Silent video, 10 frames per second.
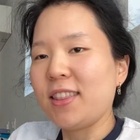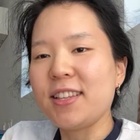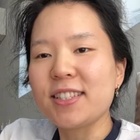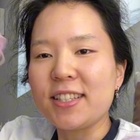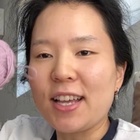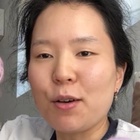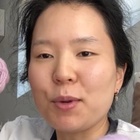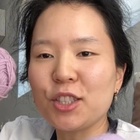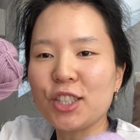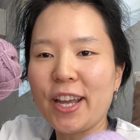this is how
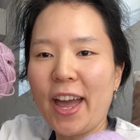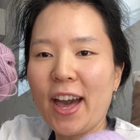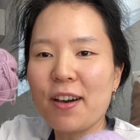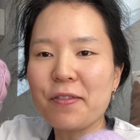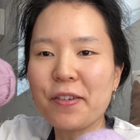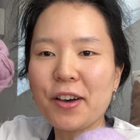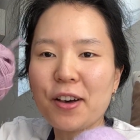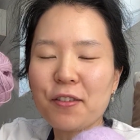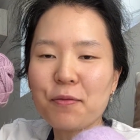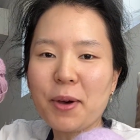much I have
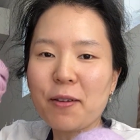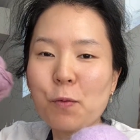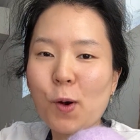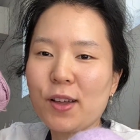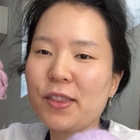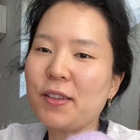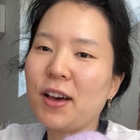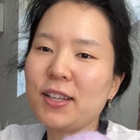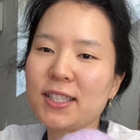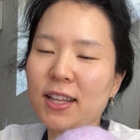of my
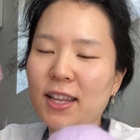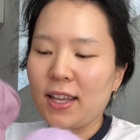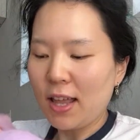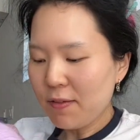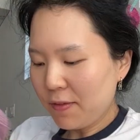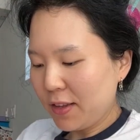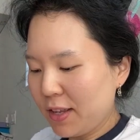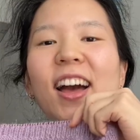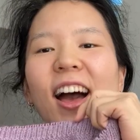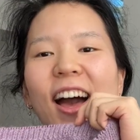4th Sunday left.
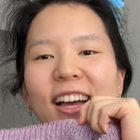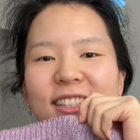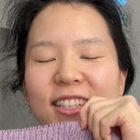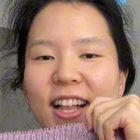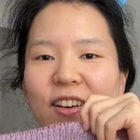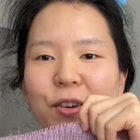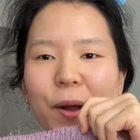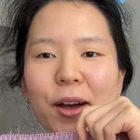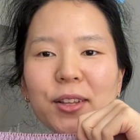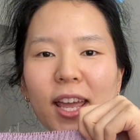I still have
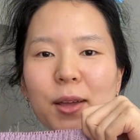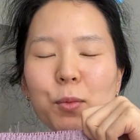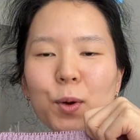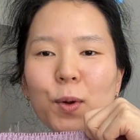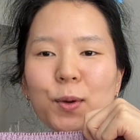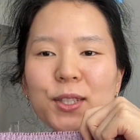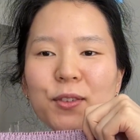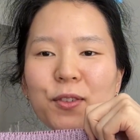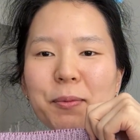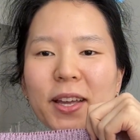around 8 more rows
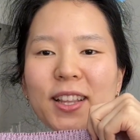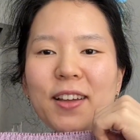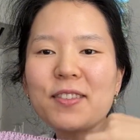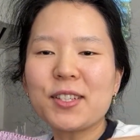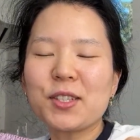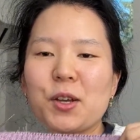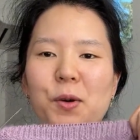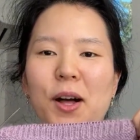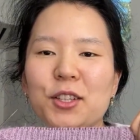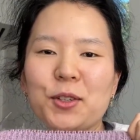of ribbing left, so
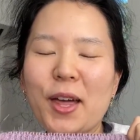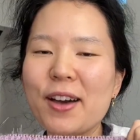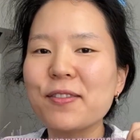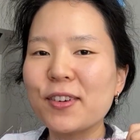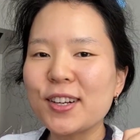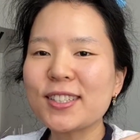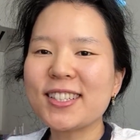I'll do that first.